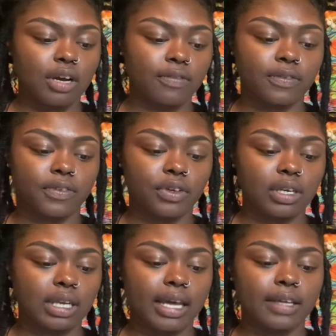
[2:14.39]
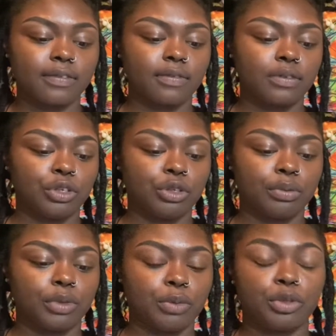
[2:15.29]
unfulfilled in life, you
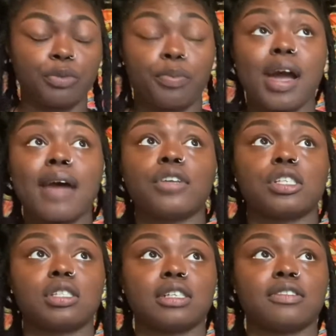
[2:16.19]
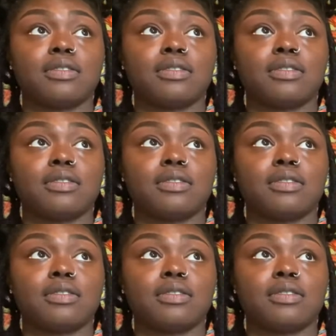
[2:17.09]
deprive yourself,